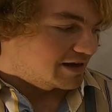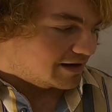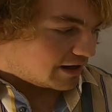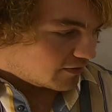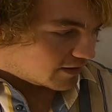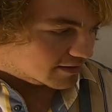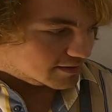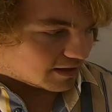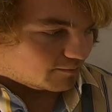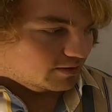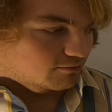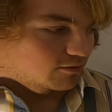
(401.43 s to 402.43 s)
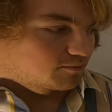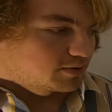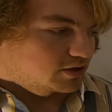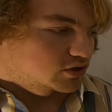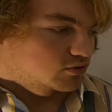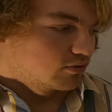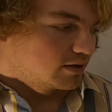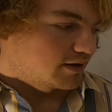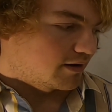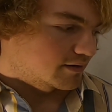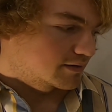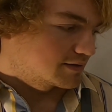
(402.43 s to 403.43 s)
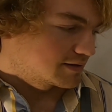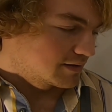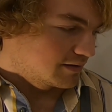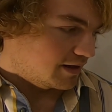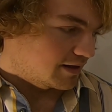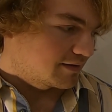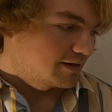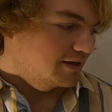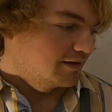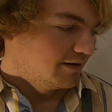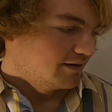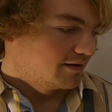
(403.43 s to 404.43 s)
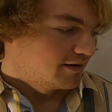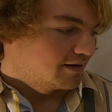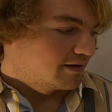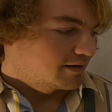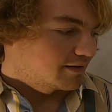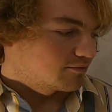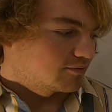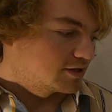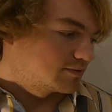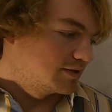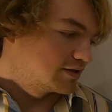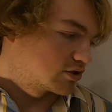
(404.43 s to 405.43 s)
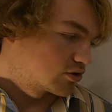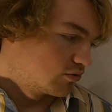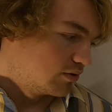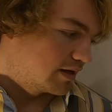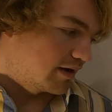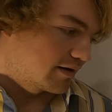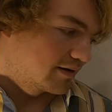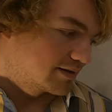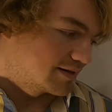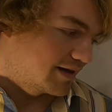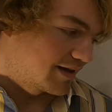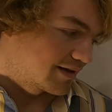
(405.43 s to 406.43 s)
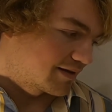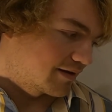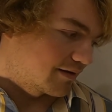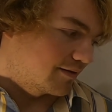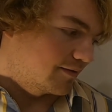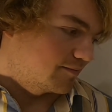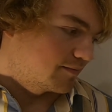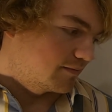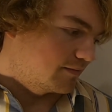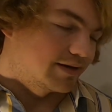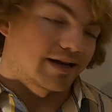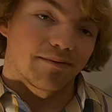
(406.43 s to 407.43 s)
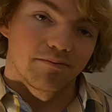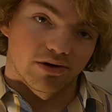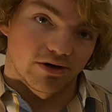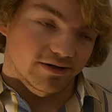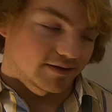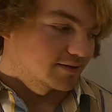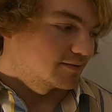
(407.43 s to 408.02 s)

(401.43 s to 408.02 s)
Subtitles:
Another example would be Shuliangzi, and here, which means Shuliang is like number